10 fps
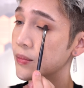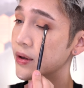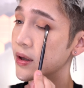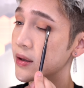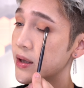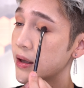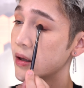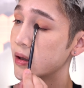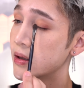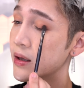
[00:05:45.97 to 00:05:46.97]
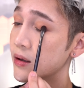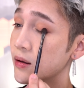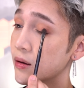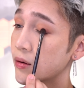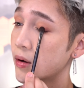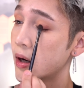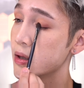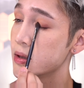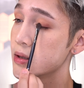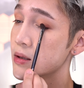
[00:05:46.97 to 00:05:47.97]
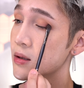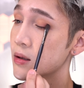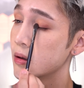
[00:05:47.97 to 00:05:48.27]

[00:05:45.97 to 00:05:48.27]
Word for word: but then taking it down across.